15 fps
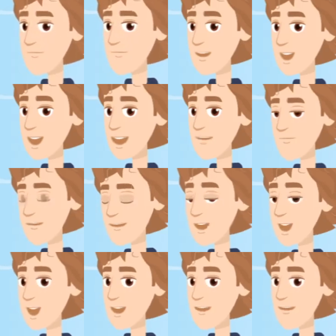If you have a
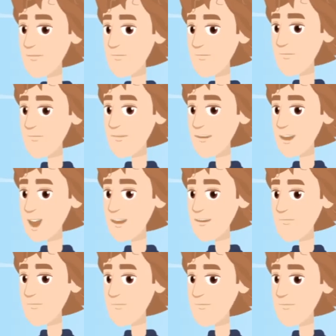4K TV,
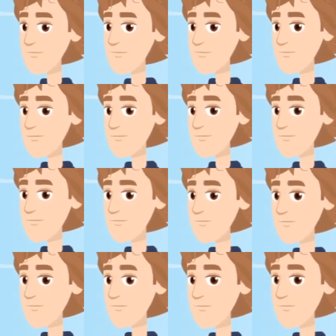Select up to
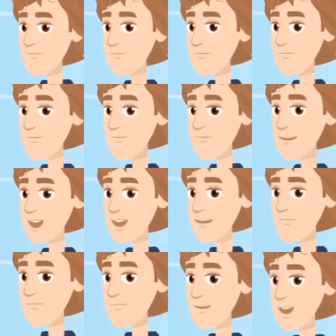
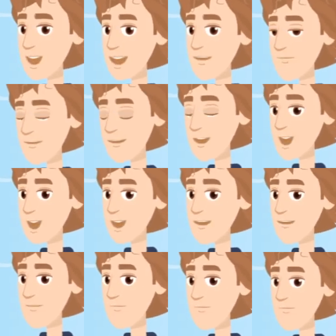3840 by
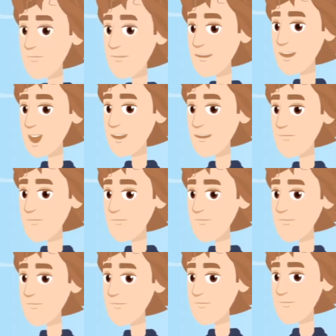
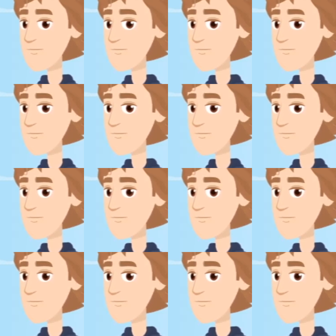2160